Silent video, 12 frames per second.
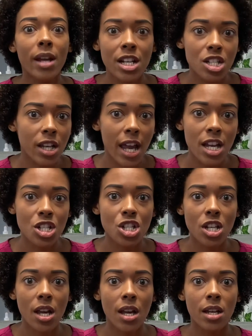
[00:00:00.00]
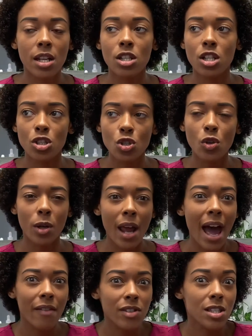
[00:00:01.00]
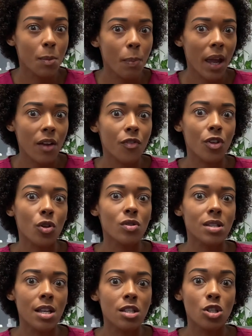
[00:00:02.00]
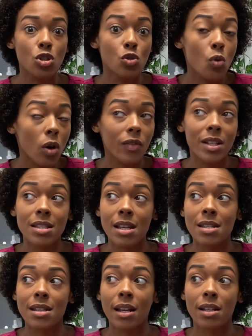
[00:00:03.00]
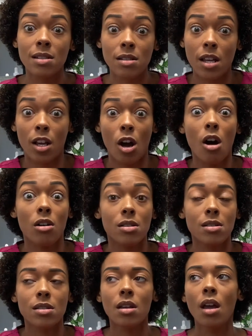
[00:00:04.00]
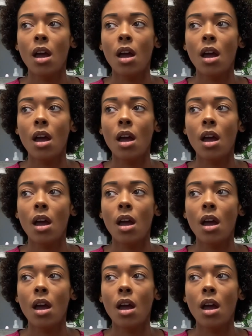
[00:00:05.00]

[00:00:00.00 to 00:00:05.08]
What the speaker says: education, and having to pay for those things and do all these things, like, it costs.